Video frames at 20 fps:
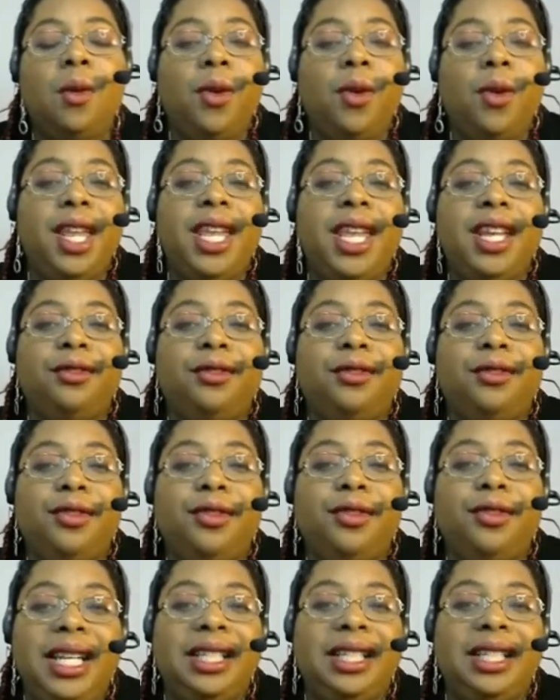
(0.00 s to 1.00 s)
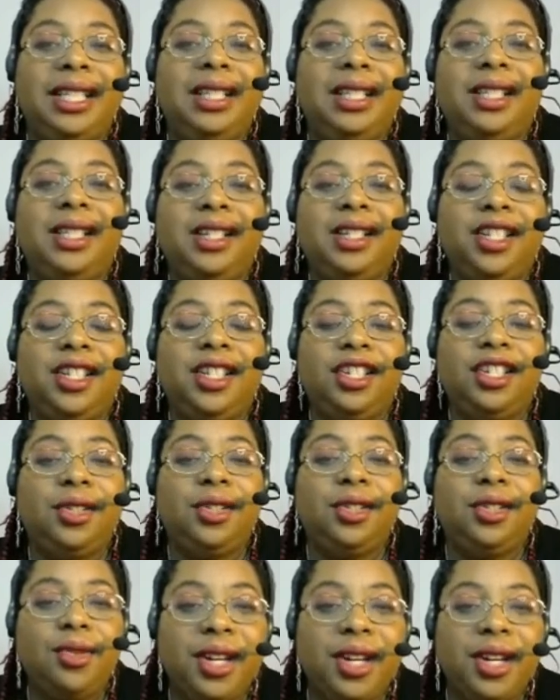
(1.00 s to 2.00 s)
where they can read and listen to
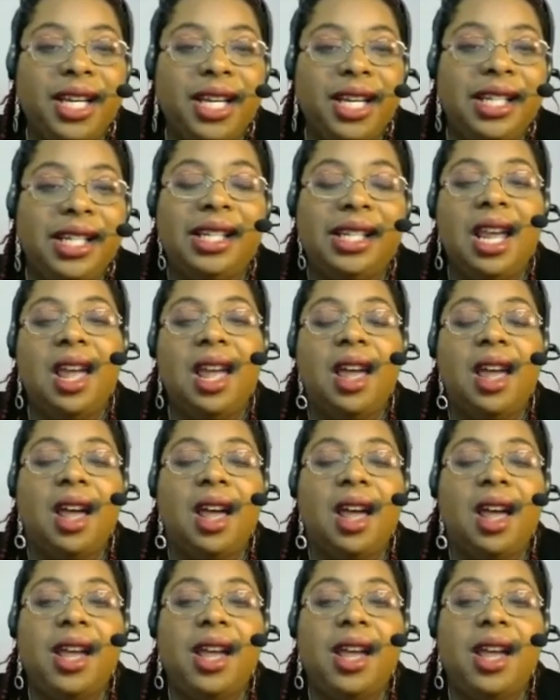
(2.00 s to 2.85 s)
stories